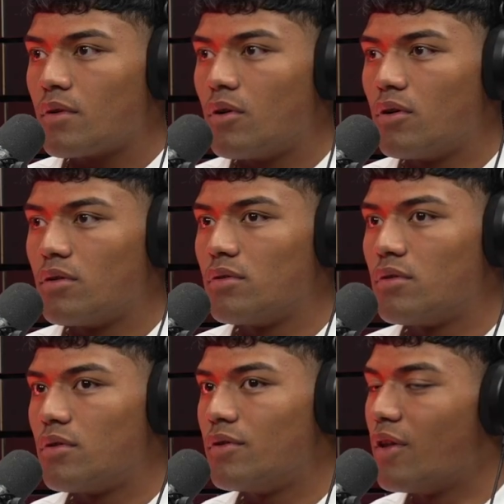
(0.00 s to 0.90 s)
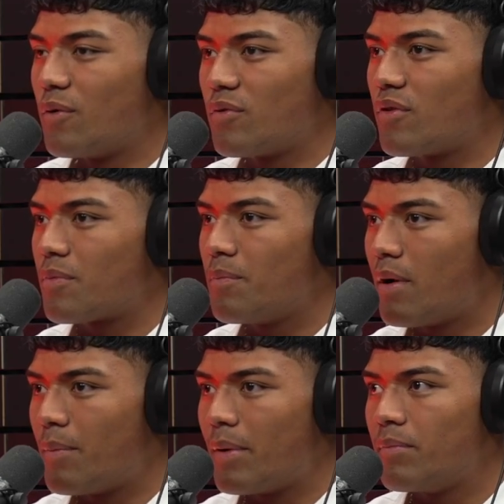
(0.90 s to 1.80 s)
no, it was just
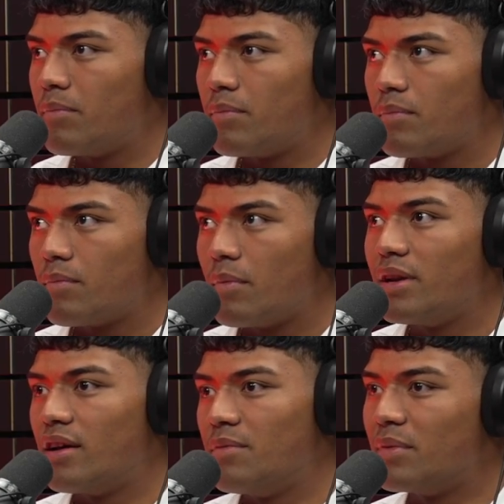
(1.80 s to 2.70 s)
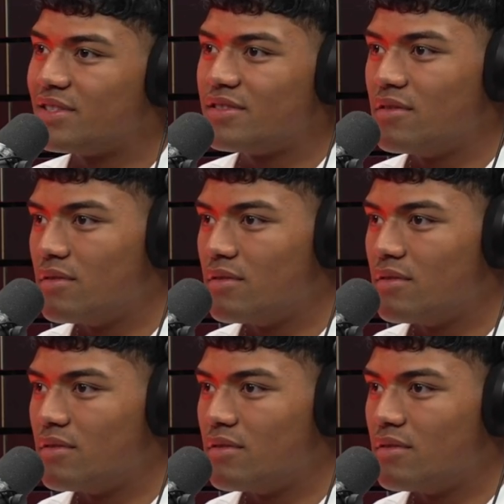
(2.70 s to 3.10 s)
my mum, my dad, my sister.